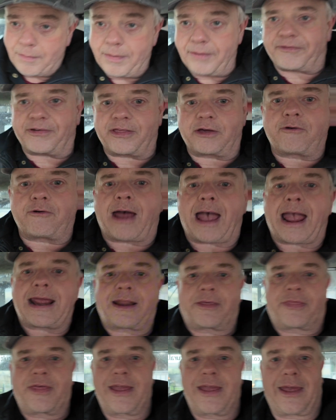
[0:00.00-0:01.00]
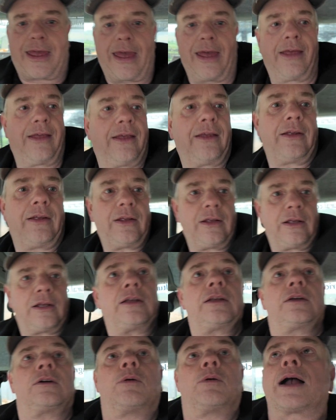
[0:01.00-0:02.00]
me for the ride, I think.
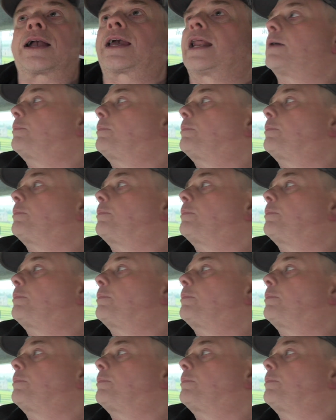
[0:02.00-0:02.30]
Where can I